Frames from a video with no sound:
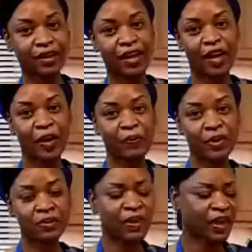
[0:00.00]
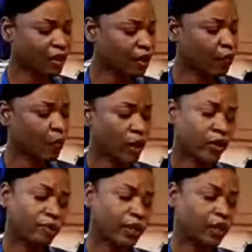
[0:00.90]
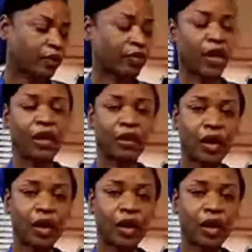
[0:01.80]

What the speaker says: and just making it a welcoming thing.